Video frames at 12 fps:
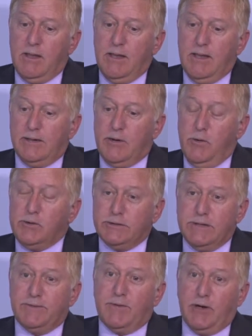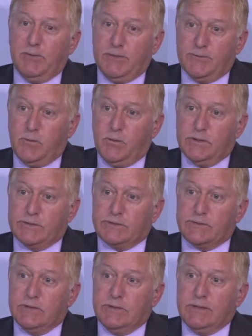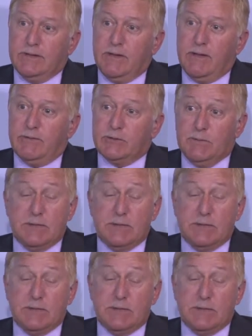In an ocean environment, of course, there's